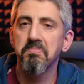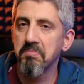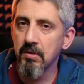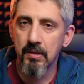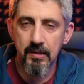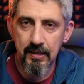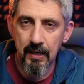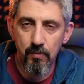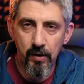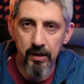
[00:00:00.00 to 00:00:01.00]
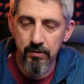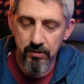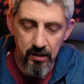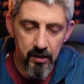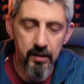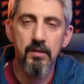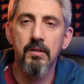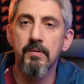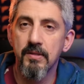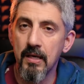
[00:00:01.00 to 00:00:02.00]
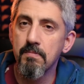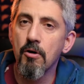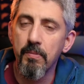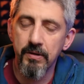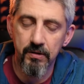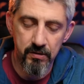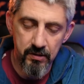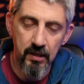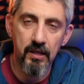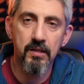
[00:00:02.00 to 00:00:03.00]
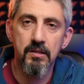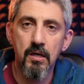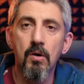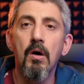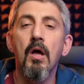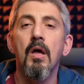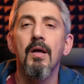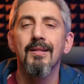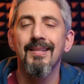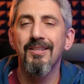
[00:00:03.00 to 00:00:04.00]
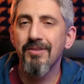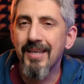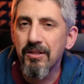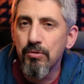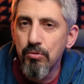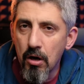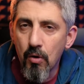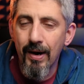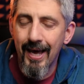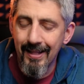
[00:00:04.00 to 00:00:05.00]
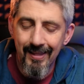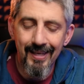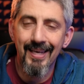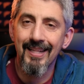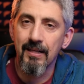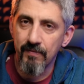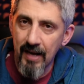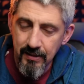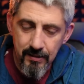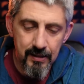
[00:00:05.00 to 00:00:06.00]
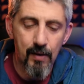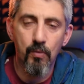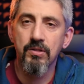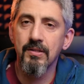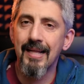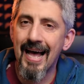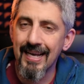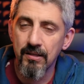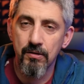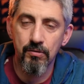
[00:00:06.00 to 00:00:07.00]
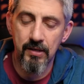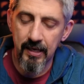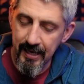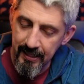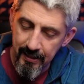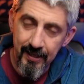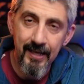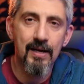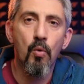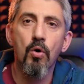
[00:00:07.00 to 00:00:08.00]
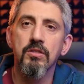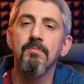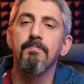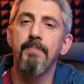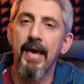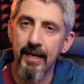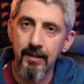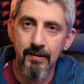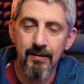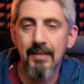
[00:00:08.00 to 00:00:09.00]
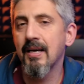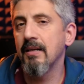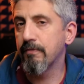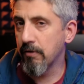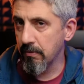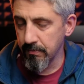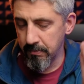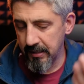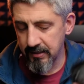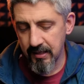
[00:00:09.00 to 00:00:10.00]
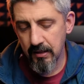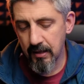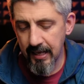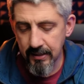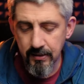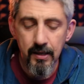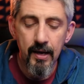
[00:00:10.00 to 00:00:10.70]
the same way you're seeing it, the same moment you're seeing it. So they don't get to know anything in advance. I wasn't asked to say anything and I wasn't paid aside from being sent the lens.